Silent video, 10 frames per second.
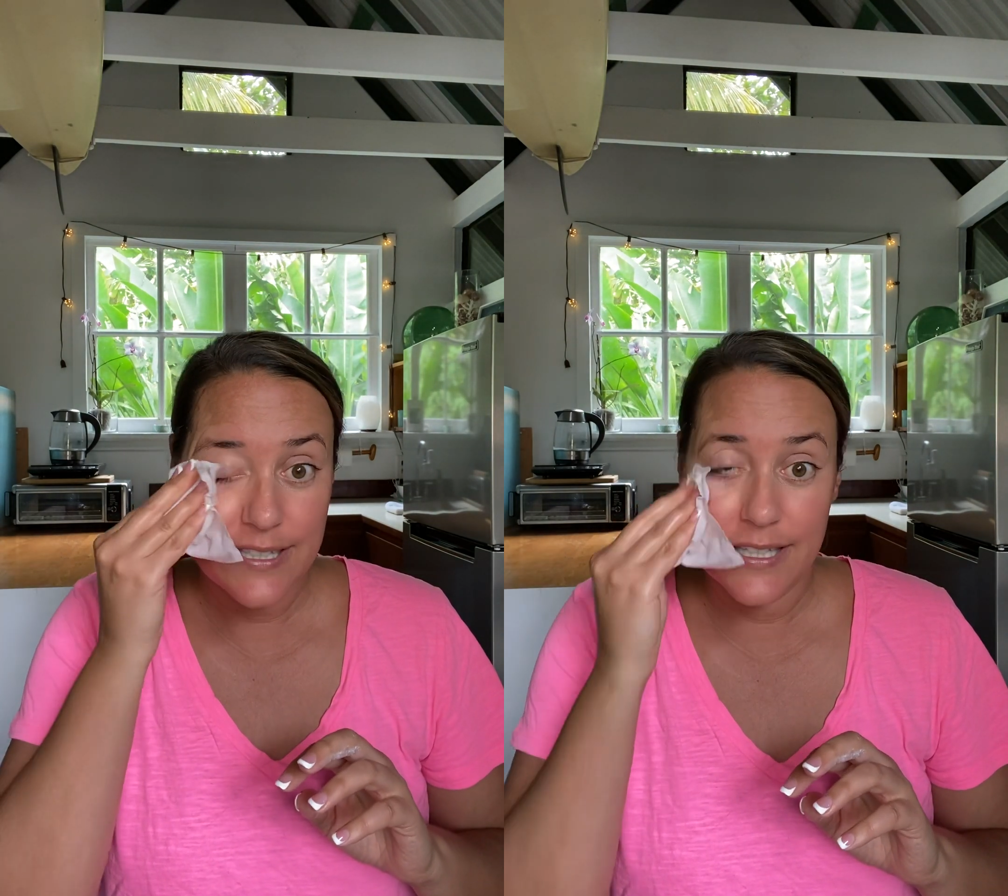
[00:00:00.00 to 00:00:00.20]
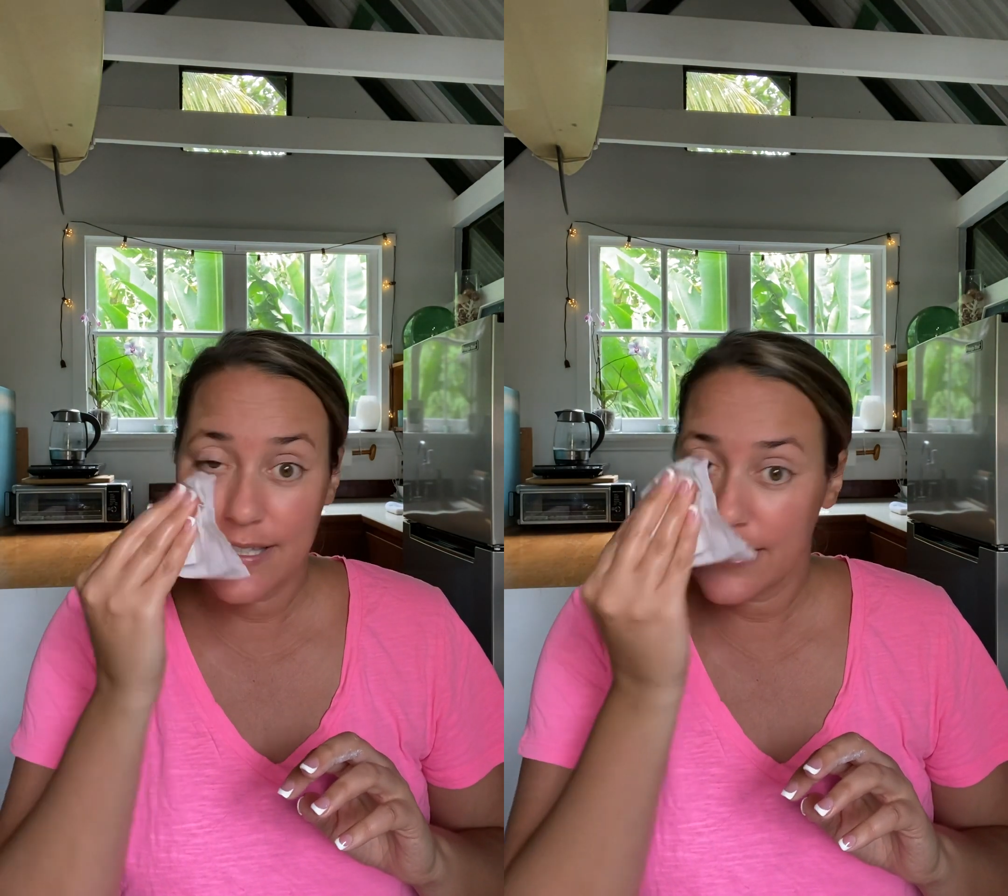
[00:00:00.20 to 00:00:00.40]

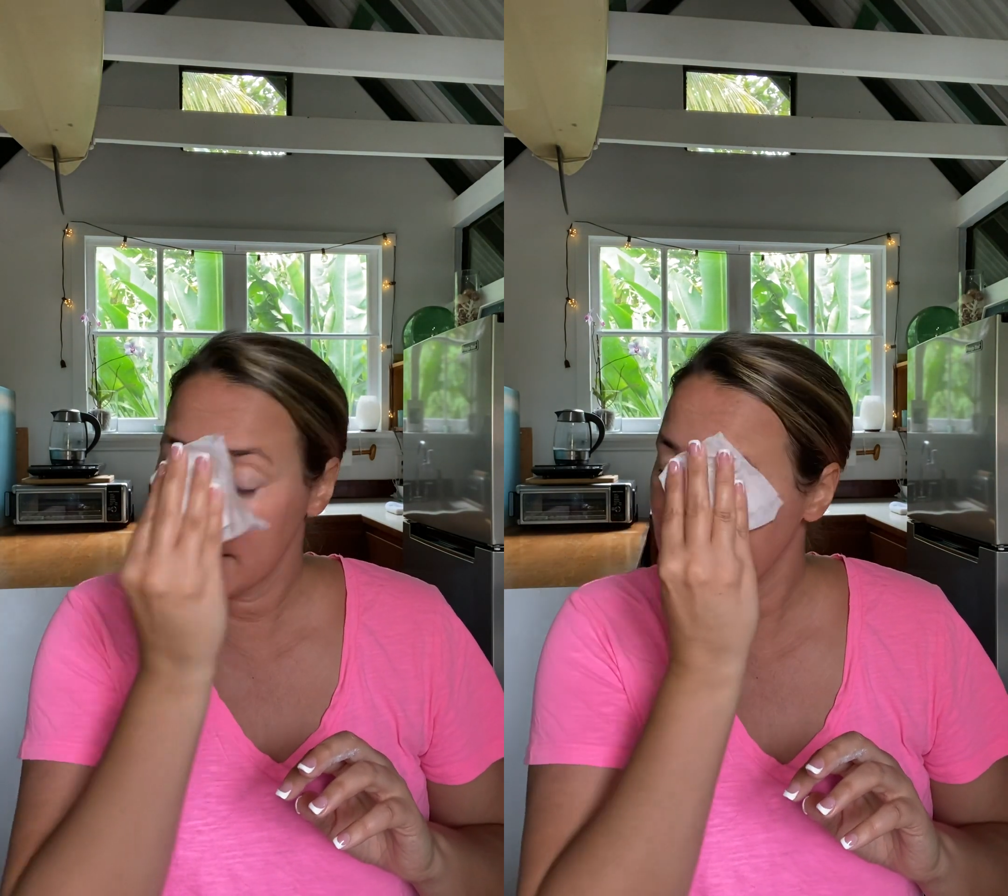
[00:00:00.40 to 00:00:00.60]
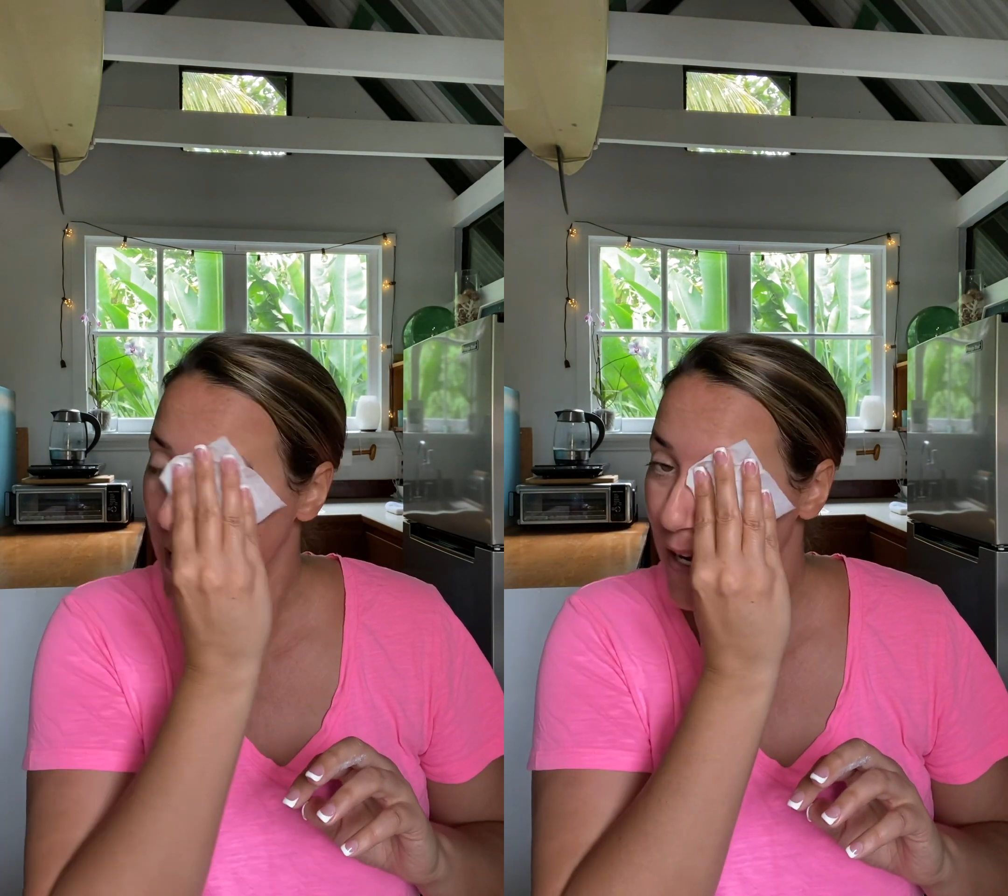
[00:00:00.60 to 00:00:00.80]
this is
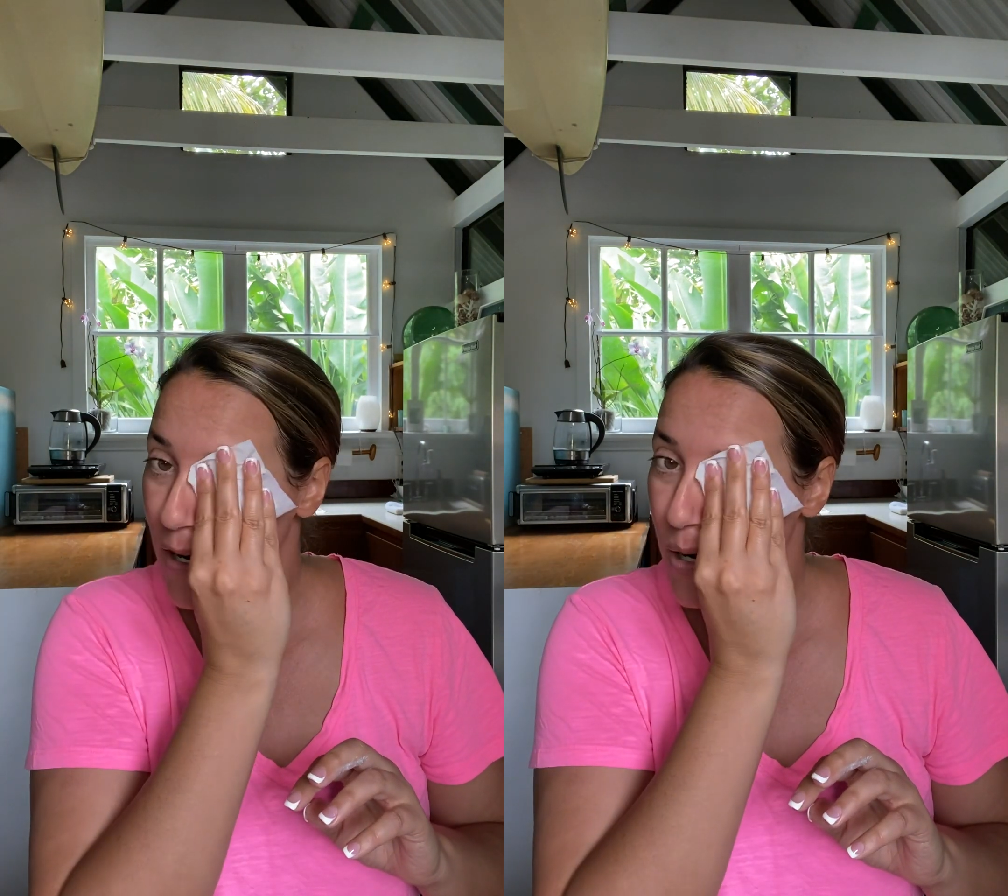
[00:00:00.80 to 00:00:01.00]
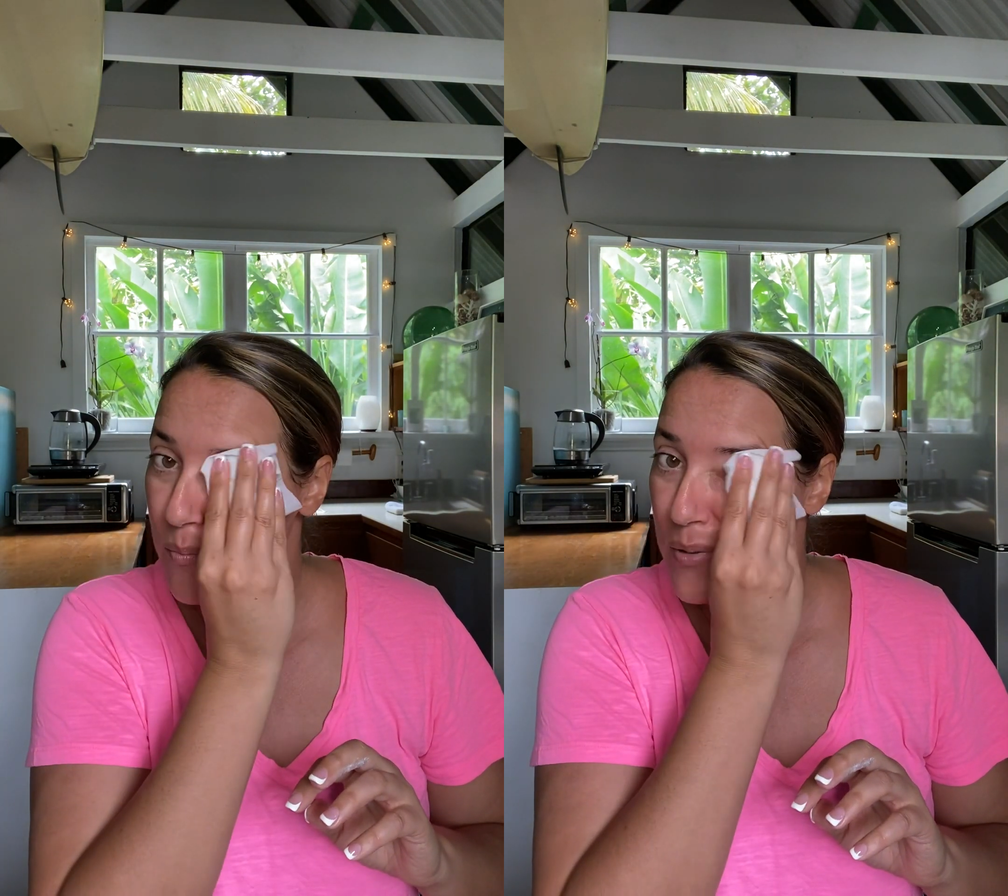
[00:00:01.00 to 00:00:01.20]
gonna
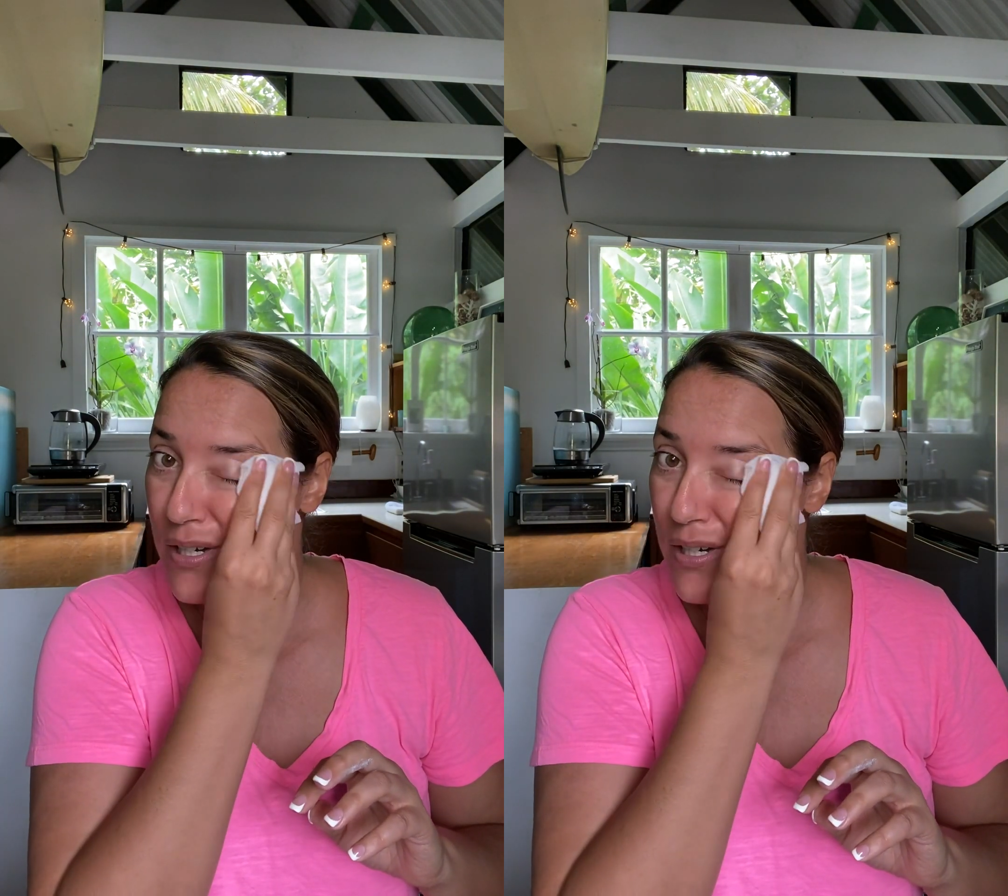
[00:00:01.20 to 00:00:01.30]
help